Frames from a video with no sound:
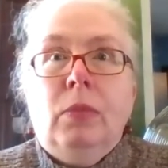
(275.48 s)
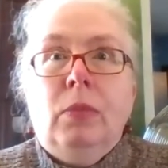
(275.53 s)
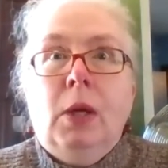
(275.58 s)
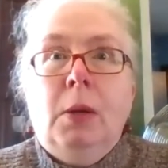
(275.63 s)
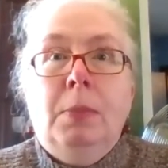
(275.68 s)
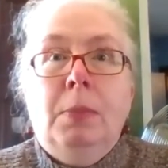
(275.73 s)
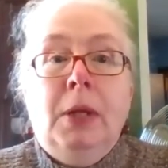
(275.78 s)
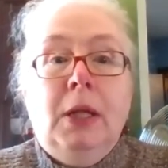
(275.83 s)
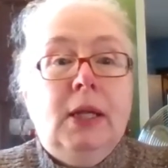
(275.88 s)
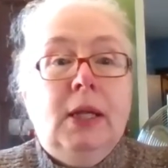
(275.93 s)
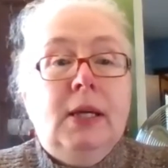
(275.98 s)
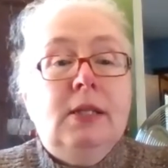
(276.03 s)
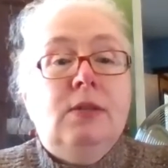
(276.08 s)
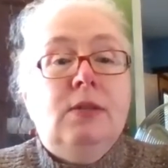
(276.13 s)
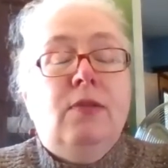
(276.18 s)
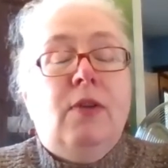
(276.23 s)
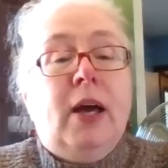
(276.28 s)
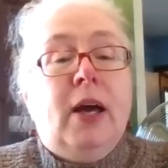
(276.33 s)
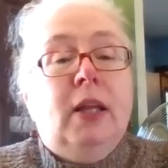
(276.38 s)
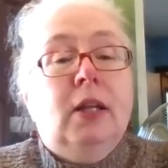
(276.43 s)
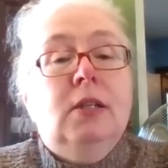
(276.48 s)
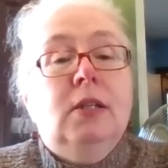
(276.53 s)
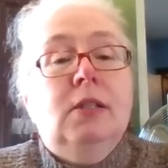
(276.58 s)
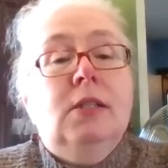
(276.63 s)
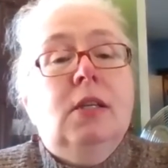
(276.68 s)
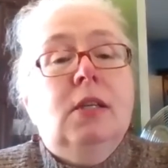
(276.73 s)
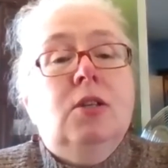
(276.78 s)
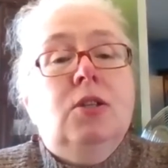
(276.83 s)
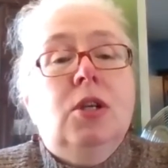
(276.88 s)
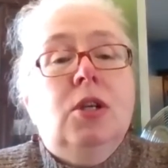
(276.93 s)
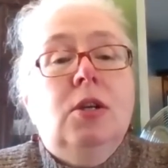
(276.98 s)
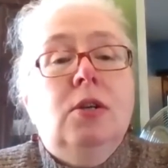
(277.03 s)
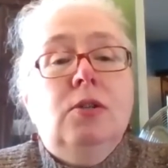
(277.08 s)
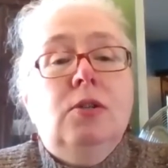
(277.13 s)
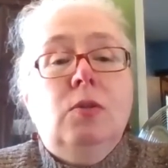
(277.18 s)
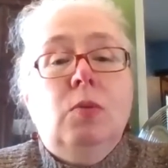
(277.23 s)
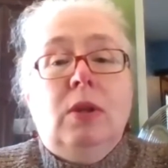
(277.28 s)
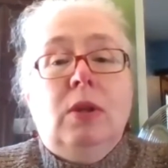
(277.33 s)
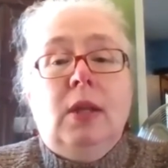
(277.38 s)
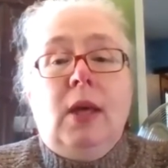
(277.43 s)
police violence
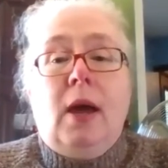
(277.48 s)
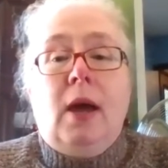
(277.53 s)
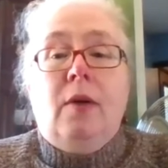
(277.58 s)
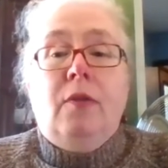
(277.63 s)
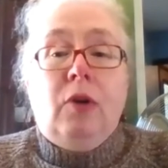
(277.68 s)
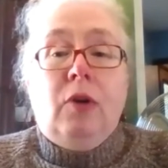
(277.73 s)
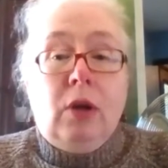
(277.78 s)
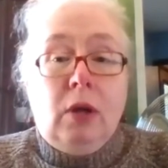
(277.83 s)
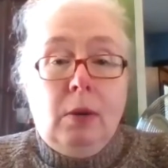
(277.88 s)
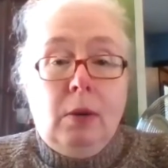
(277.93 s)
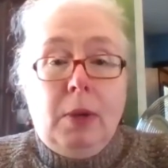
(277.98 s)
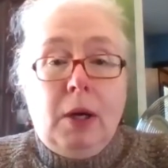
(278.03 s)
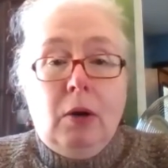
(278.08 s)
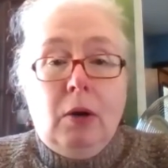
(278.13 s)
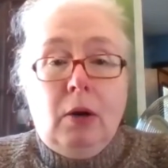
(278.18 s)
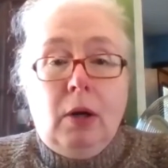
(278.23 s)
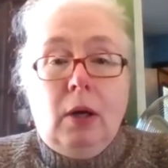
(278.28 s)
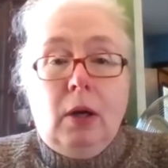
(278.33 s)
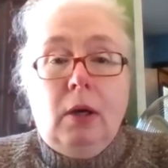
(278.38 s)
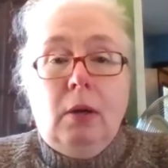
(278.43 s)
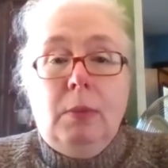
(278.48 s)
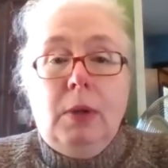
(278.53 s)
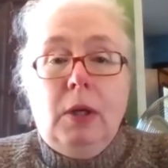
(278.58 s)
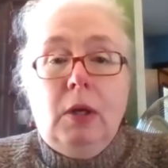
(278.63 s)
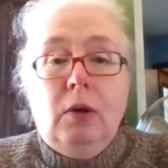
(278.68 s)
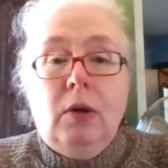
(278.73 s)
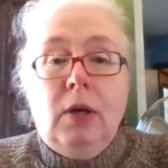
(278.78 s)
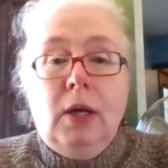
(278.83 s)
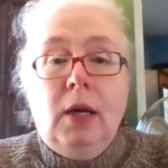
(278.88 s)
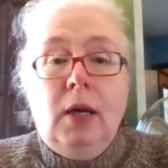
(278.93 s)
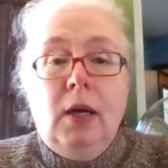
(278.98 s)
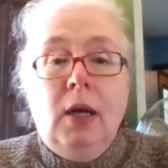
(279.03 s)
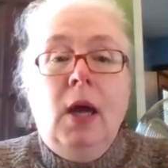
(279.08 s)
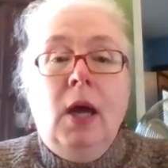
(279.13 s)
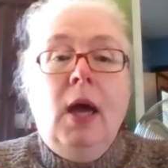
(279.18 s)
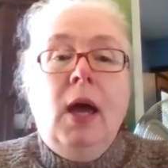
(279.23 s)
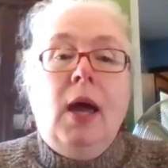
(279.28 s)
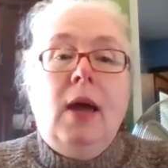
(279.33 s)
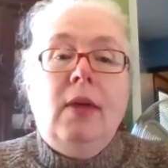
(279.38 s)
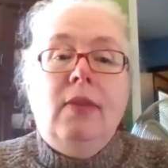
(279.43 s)
issues with the African American community,
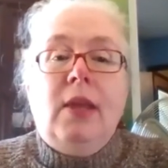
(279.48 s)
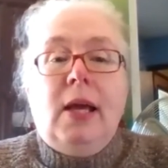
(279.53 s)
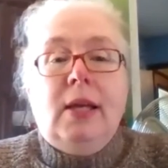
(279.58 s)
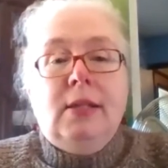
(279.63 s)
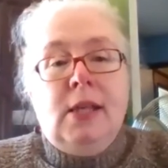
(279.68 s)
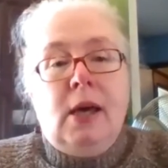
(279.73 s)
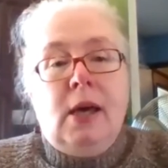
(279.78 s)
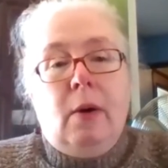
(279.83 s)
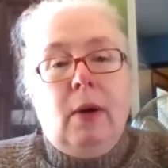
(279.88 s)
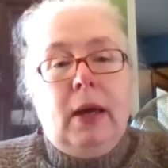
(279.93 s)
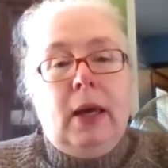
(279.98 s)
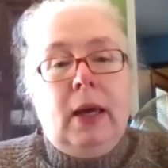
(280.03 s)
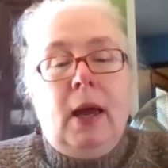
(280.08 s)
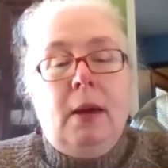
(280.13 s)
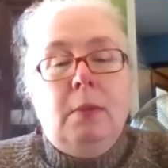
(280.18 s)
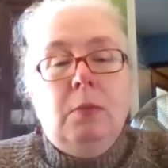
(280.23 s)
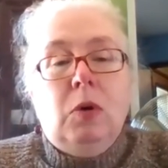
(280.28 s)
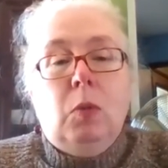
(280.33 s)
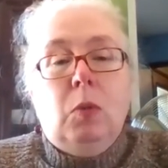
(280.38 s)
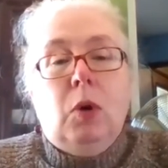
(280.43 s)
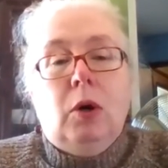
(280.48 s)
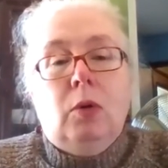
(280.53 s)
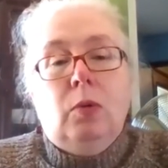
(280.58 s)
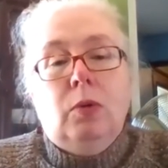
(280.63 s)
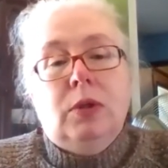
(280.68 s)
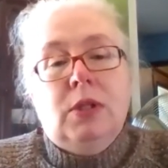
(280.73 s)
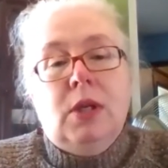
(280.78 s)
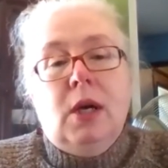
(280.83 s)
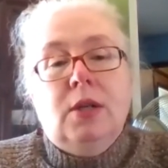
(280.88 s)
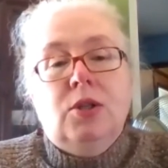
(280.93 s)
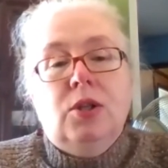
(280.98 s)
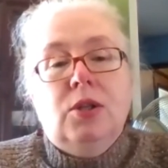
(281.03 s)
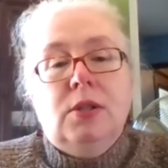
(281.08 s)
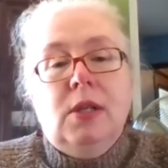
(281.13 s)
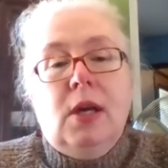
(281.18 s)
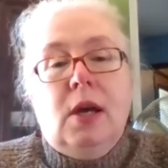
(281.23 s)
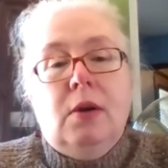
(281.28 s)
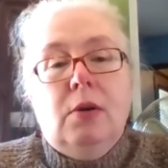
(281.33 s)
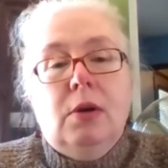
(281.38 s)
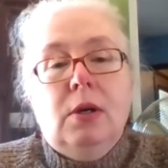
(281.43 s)
and that's how I came to work with Duchess
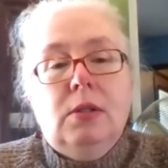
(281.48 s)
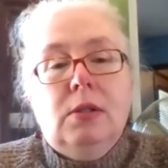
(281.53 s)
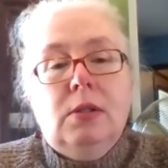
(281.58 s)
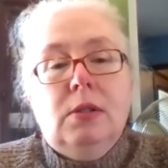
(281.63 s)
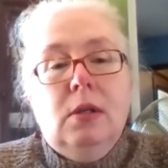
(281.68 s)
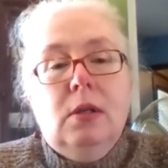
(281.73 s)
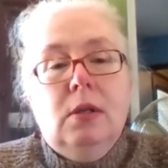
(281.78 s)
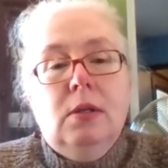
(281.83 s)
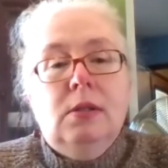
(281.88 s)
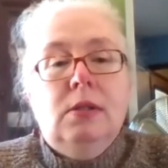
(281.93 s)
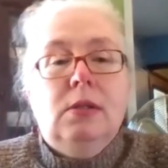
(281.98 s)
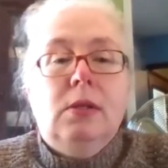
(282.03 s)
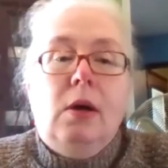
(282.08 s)
Harris. So